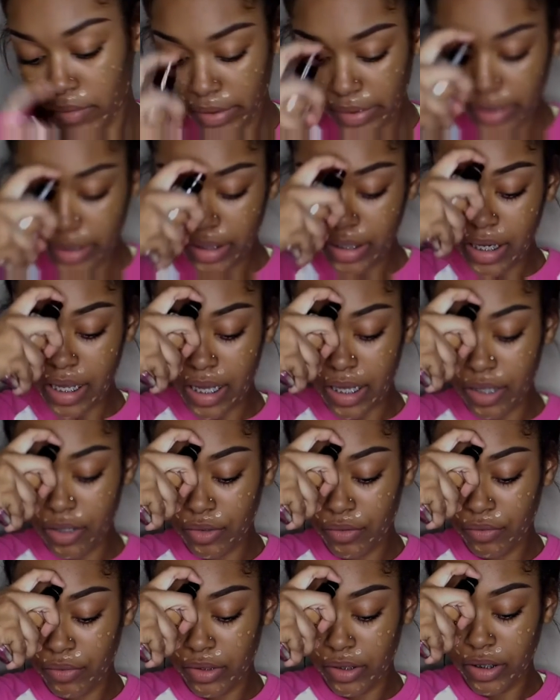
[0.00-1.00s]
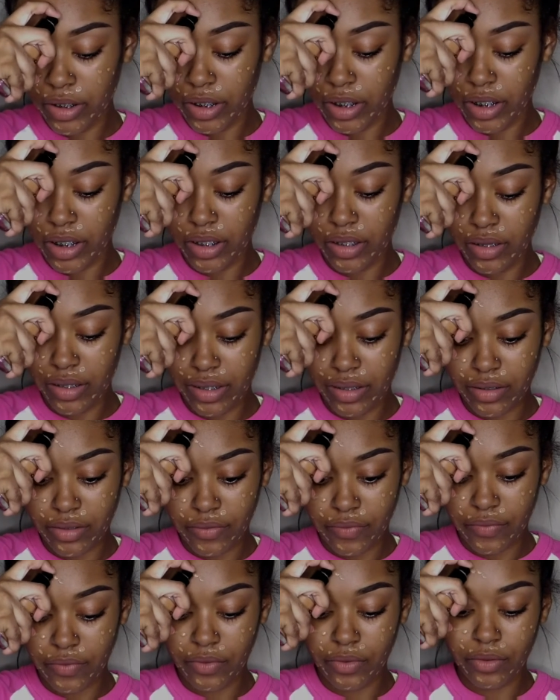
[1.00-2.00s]
And I don't really need like a
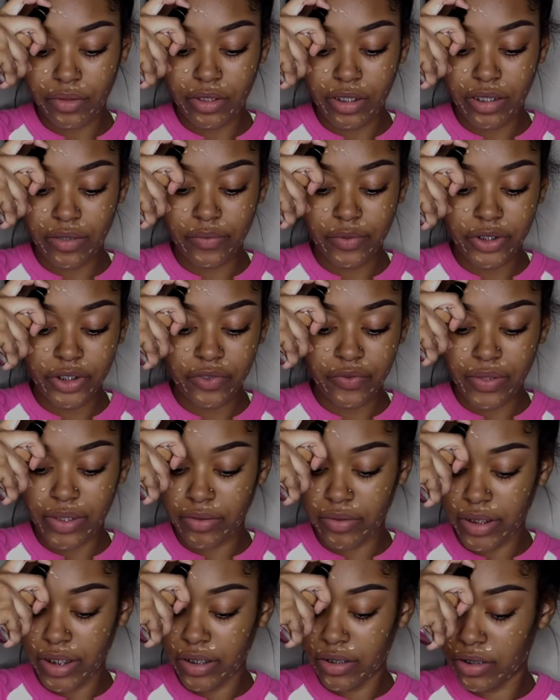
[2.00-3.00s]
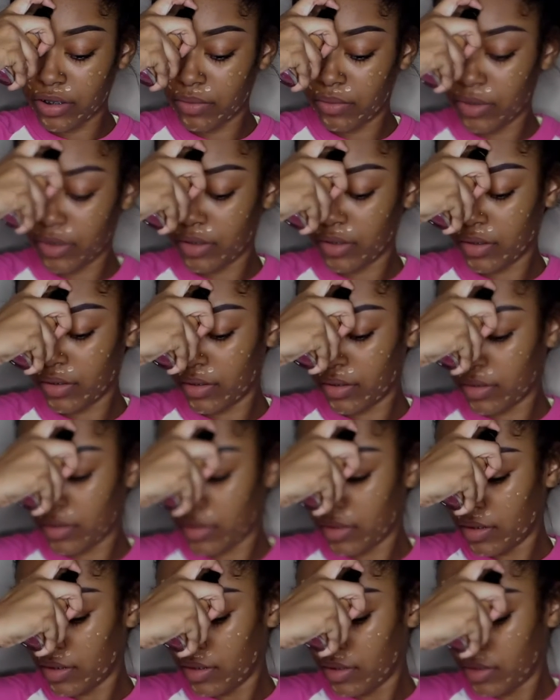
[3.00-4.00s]
full coverage foundation because
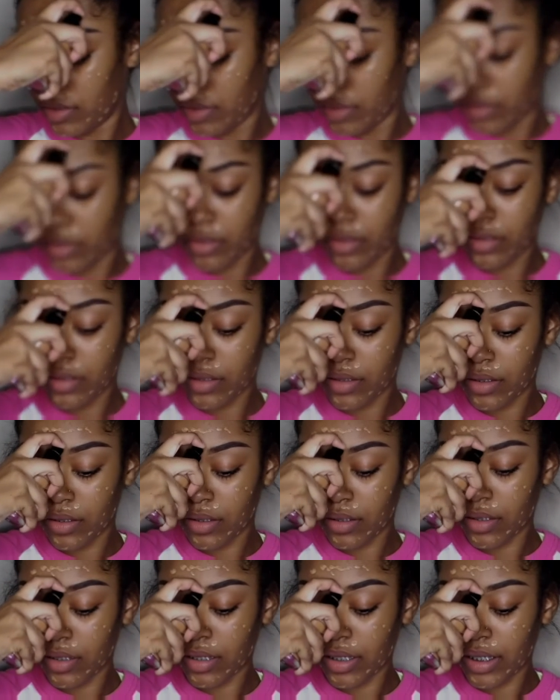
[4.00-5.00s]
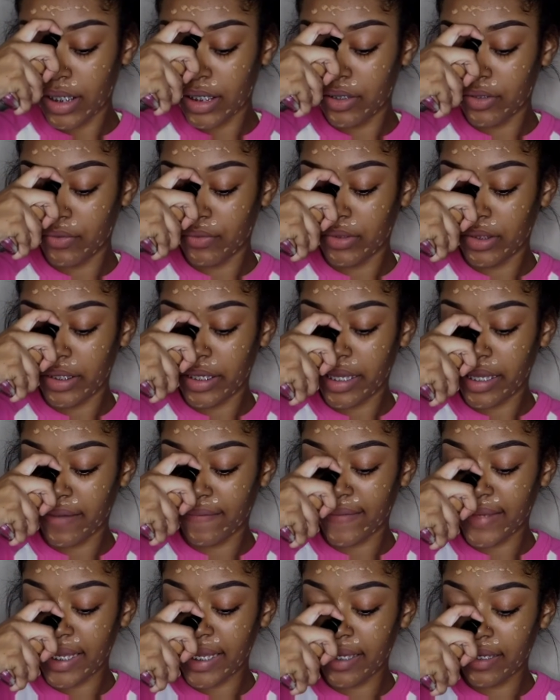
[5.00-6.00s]
I don't really have
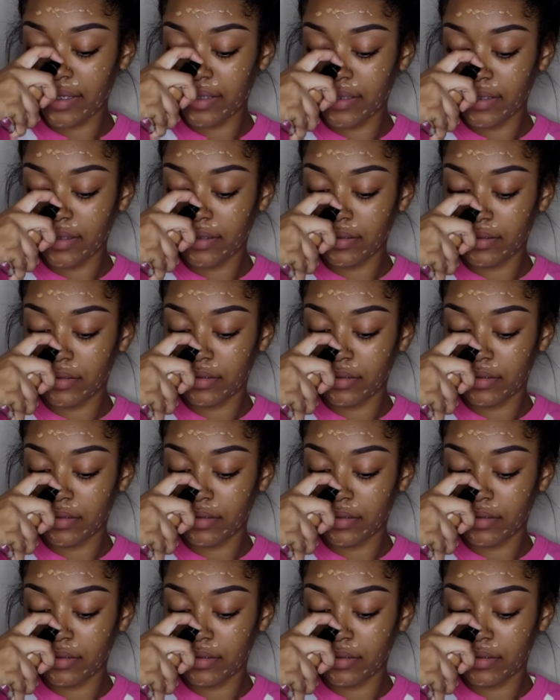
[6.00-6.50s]
acne.